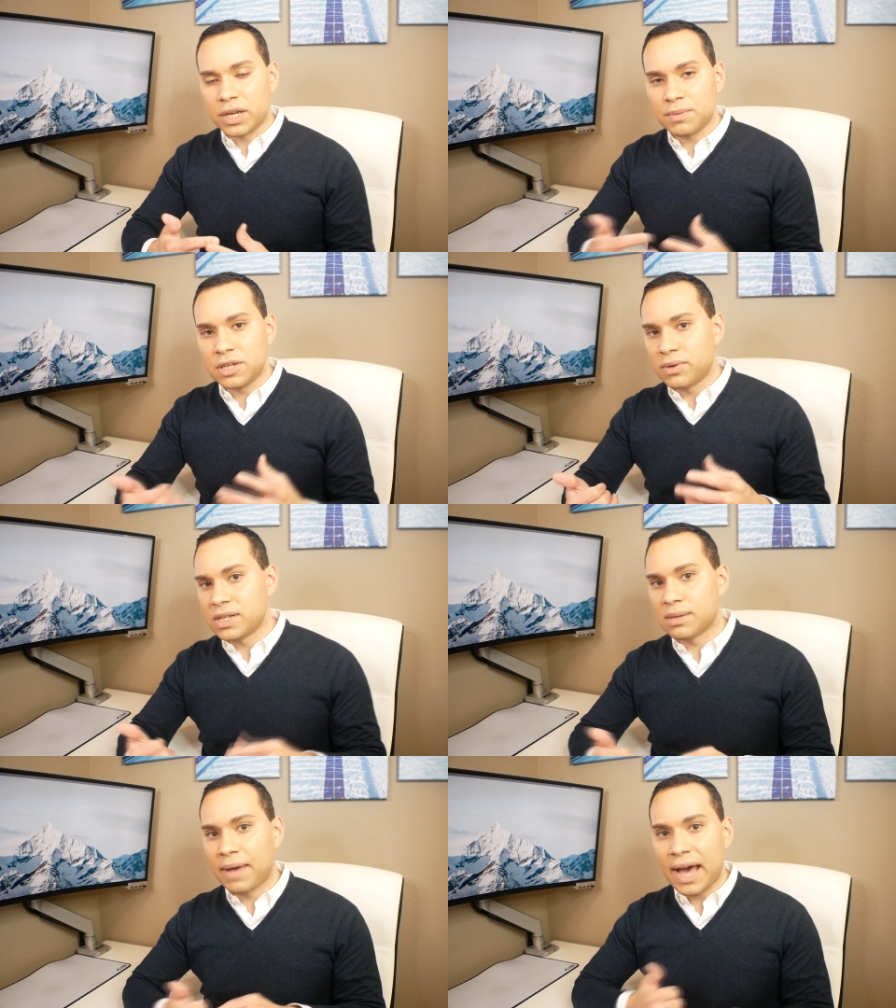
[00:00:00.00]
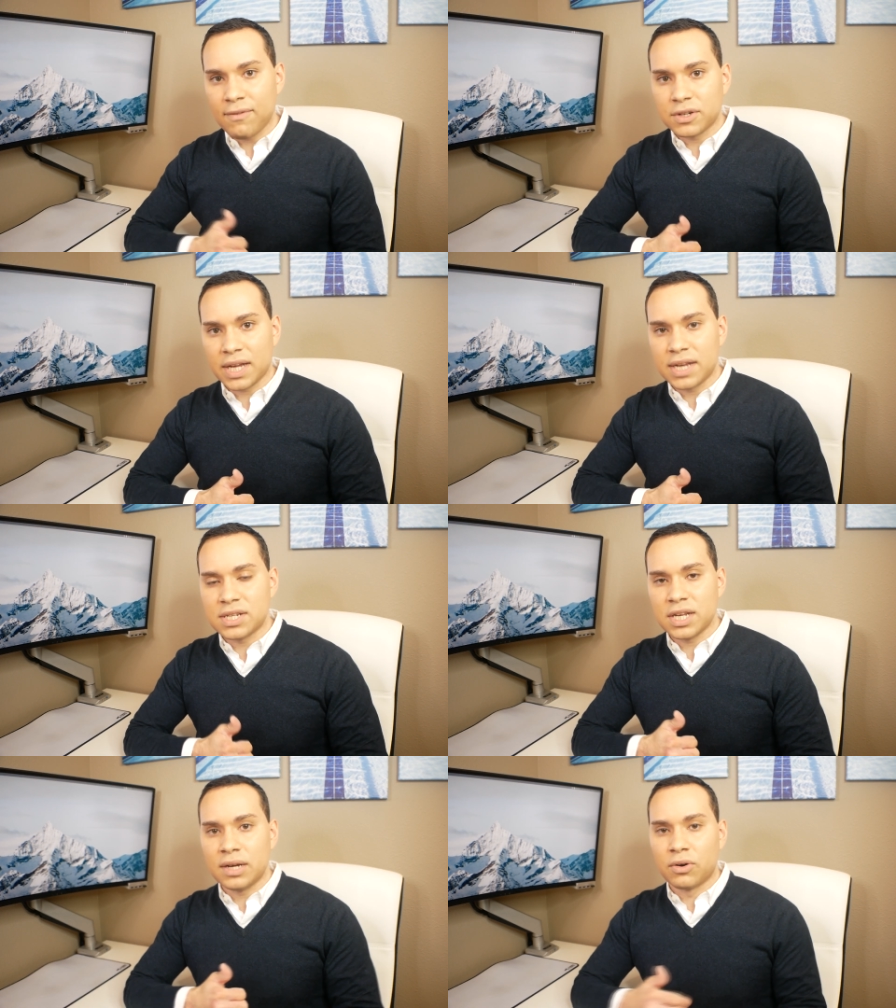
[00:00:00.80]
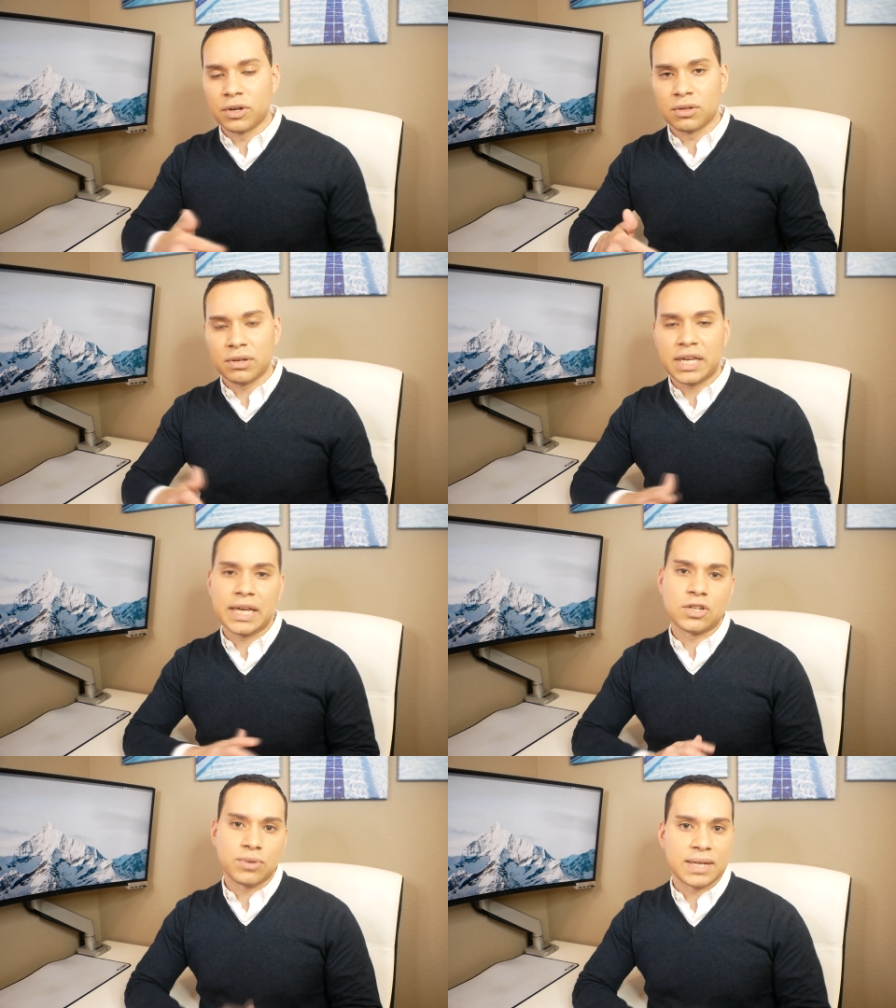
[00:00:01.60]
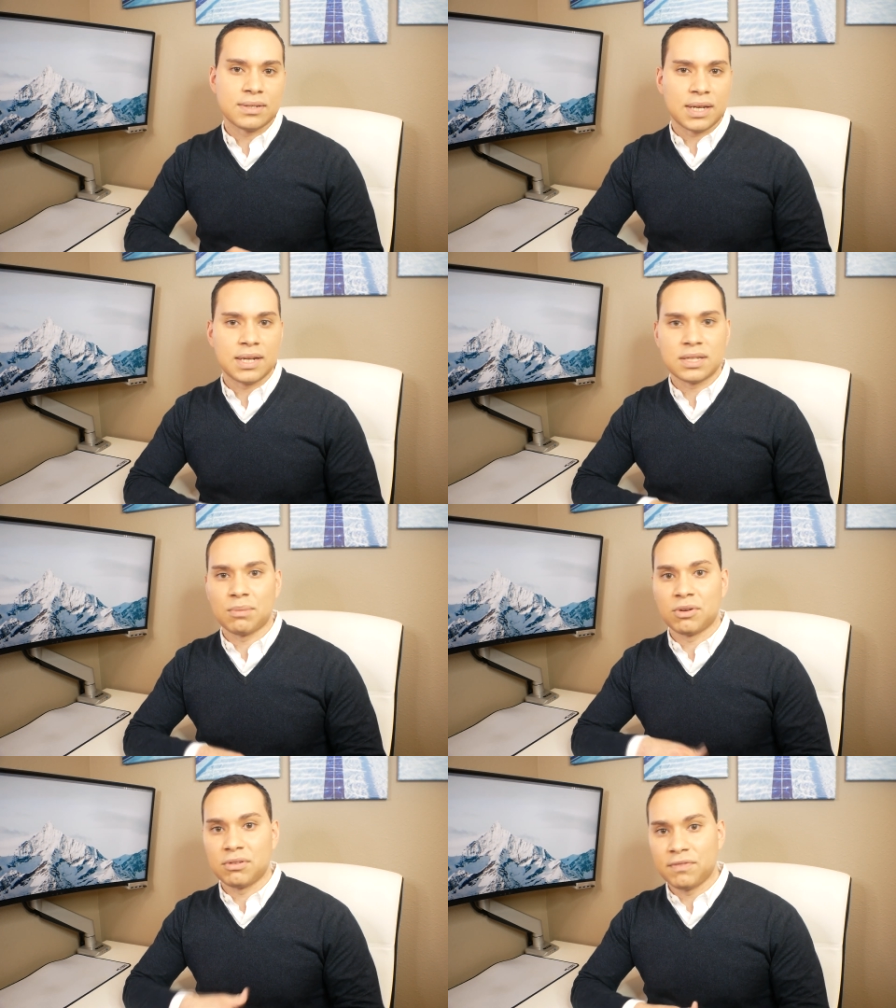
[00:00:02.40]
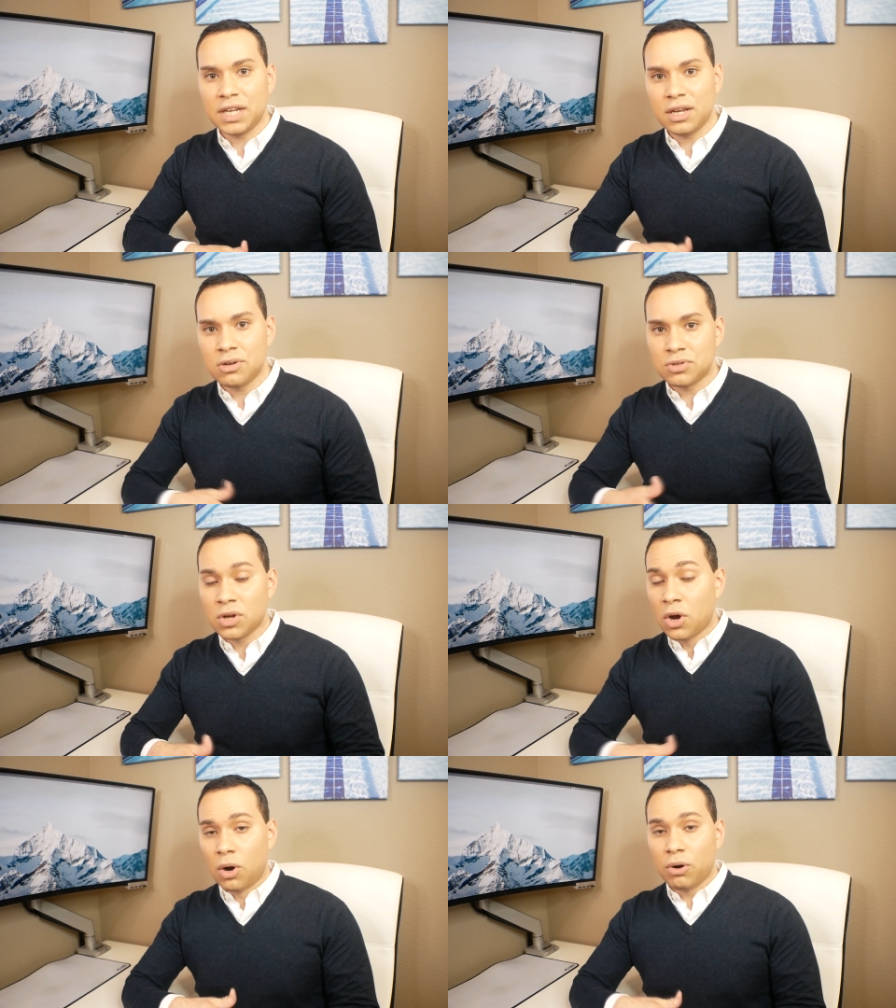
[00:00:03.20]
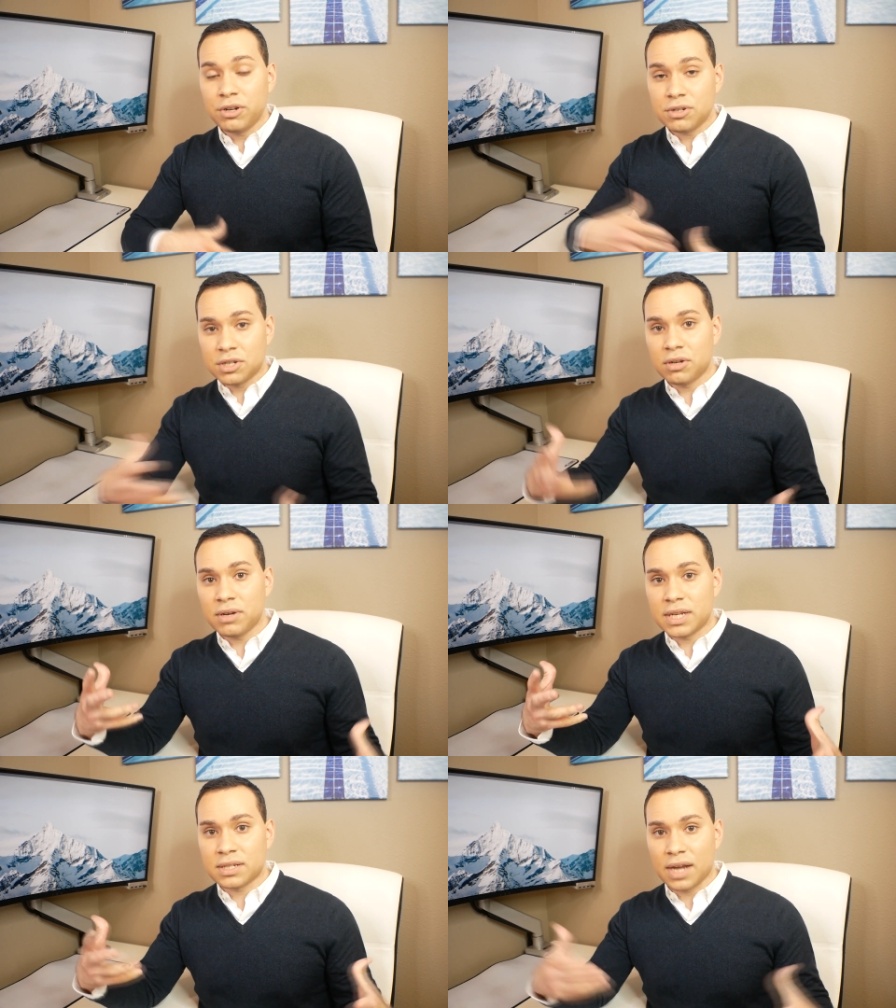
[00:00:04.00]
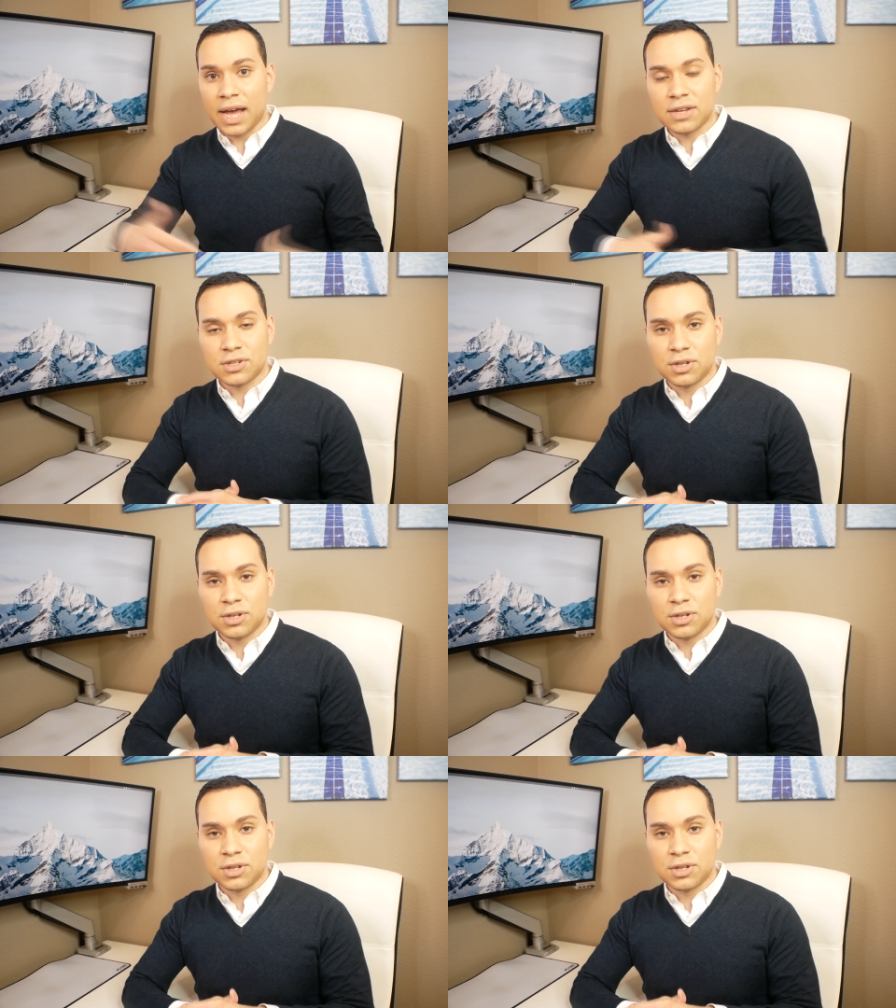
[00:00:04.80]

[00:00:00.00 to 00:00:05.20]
to be doing some advertising, or you're looking at translating some of your videos, or you're just curious as